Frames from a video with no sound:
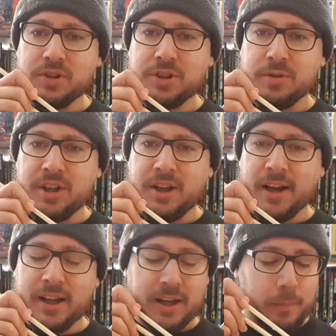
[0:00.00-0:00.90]

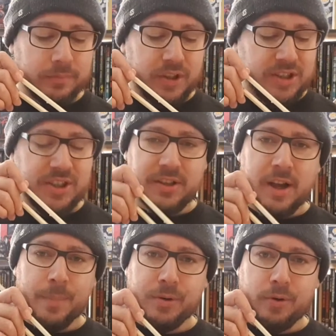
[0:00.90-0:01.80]
Sukiyaki
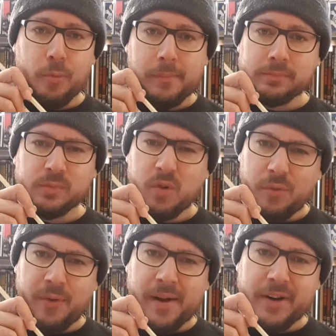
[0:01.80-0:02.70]
Nissin cup noodle.
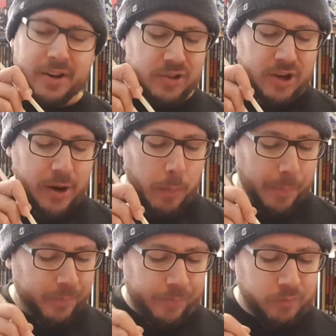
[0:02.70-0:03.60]
5 out of 10.
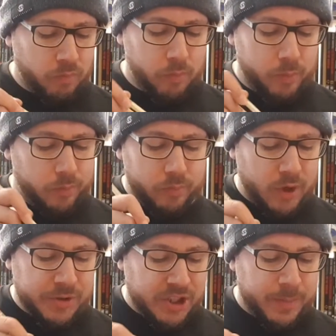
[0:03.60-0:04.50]

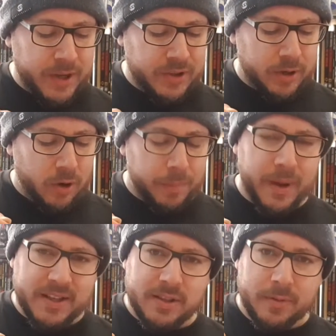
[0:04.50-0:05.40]
I was expecting a
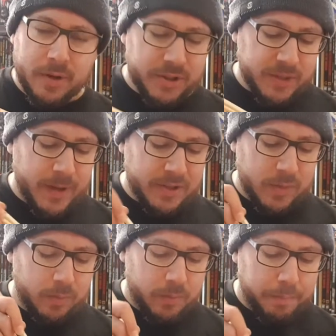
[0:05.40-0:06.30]
lot better. I was
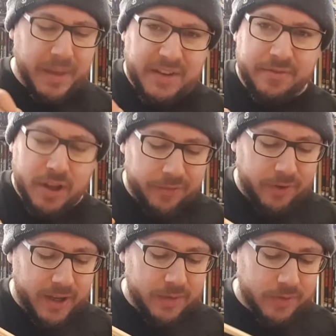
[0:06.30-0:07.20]
expecting beefier
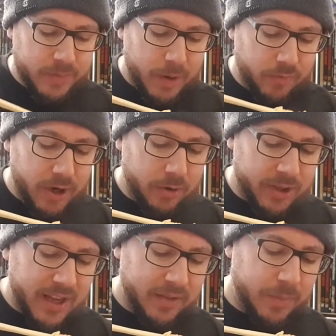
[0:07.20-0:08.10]
flavours, but I'm really
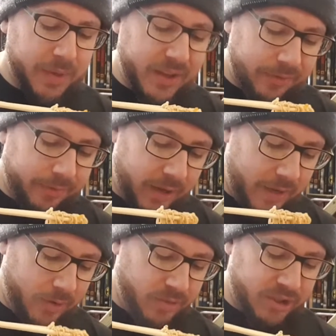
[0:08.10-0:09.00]
not getting the beef
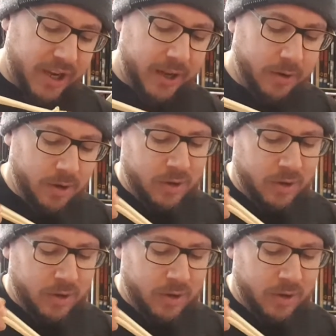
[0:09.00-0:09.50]
flavour. I'm just getting